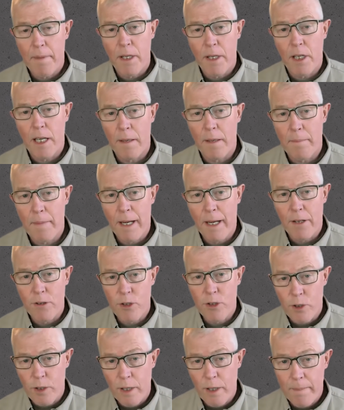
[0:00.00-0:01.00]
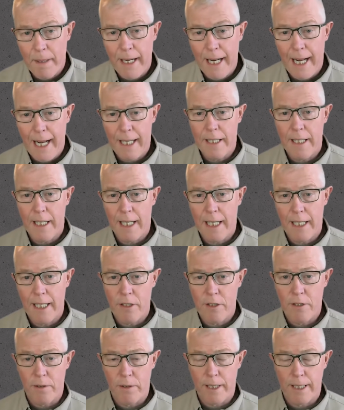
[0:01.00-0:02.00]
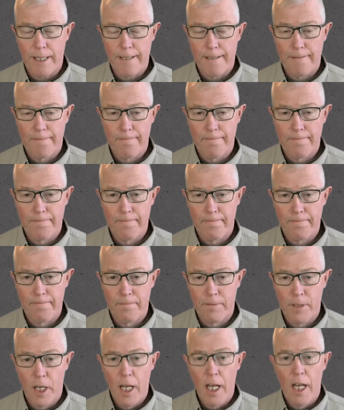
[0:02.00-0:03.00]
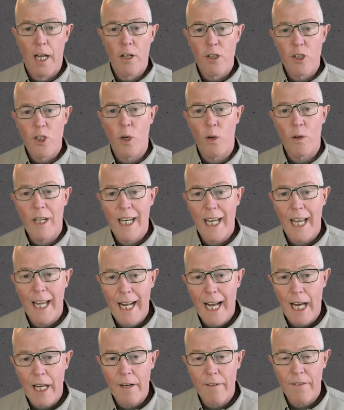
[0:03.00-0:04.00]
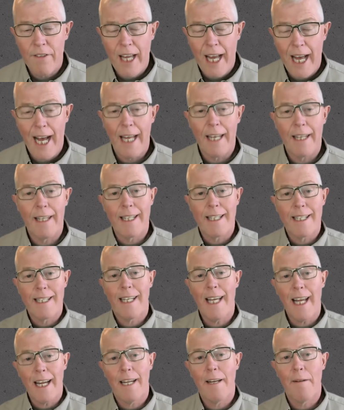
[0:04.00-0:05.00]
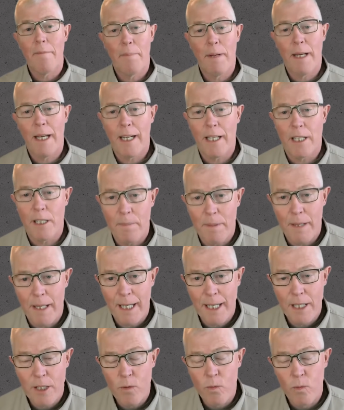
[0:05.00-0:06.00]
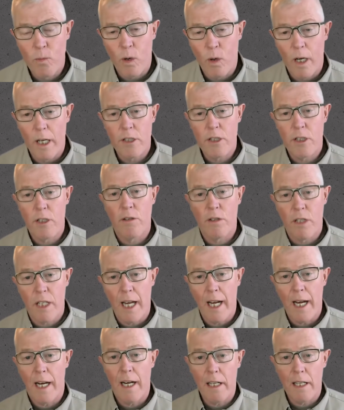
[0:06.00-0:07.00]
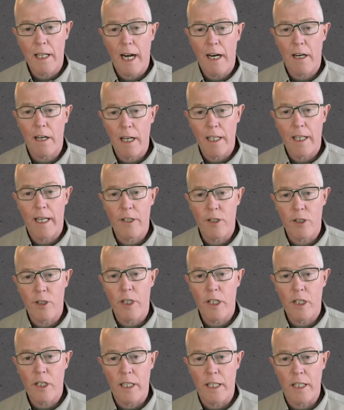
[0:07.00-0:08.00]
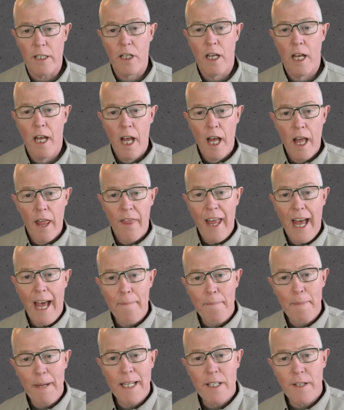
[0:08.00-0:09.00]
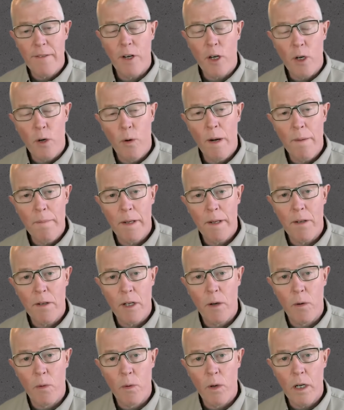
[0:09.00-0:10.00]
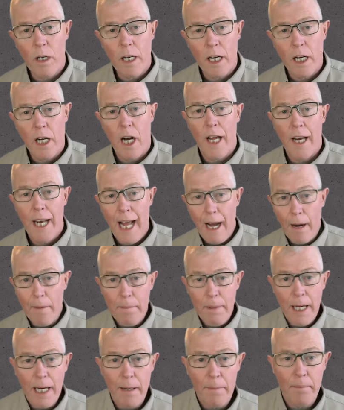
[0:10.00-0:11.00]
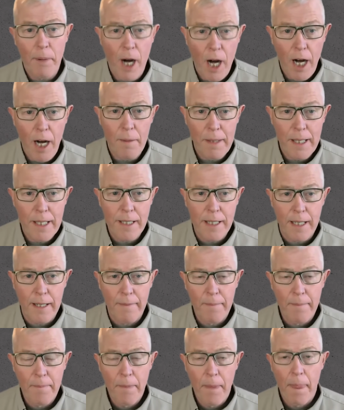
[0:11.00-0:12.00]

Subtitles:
but it can melt, drip, and add to the injuries. So get out of that. The second biggest piece was to tell our electricians that piece of equipment they're working on, how big a bomb is it?